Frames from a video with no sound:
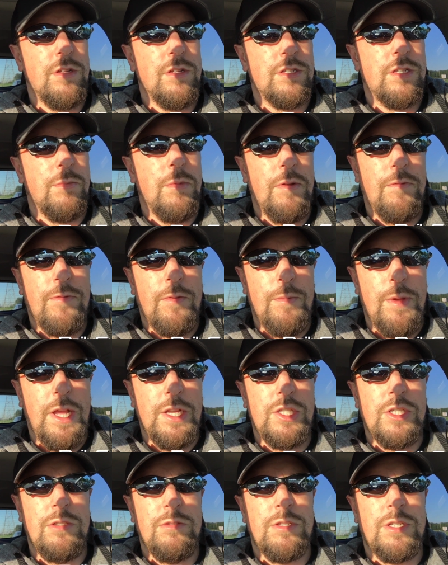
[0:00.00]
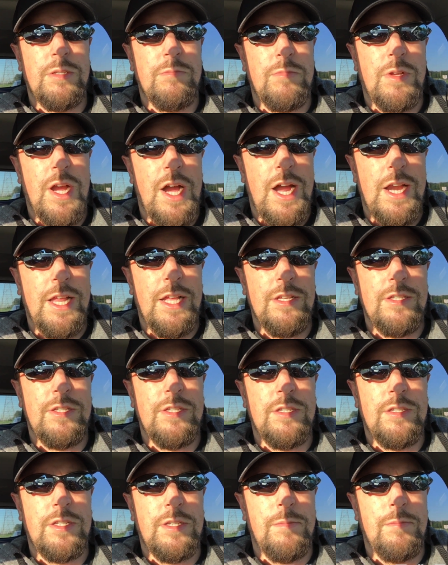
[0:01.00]
some information, some
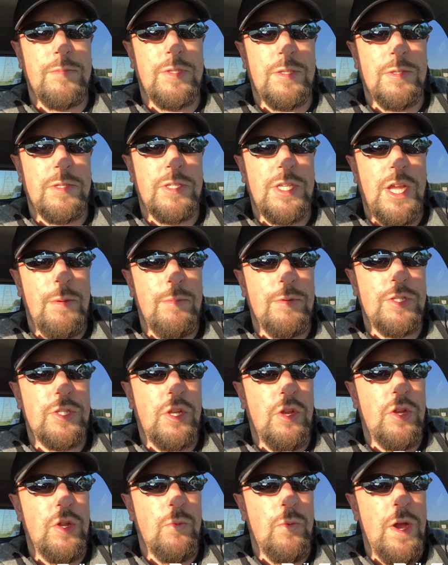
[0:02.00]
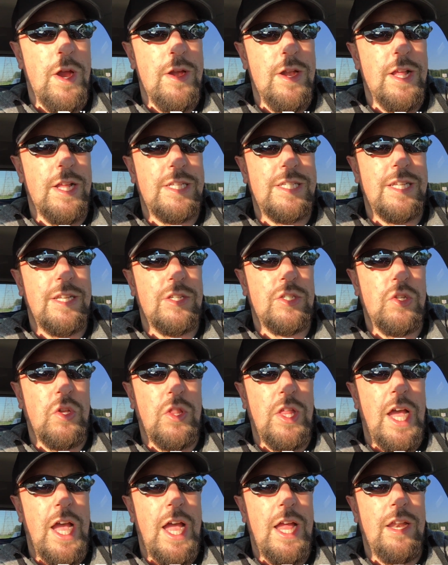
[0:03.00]
guidance, and some cybersecurity awareness so
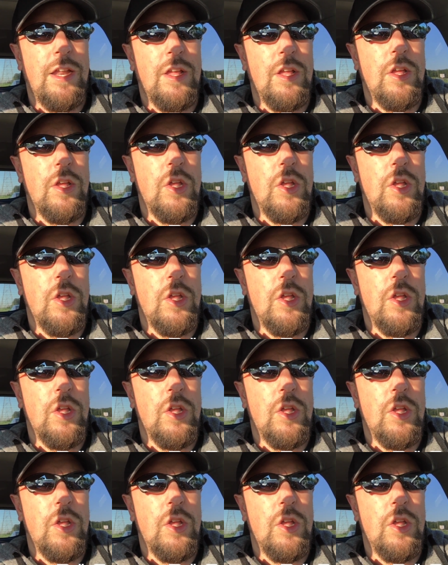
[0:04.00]
that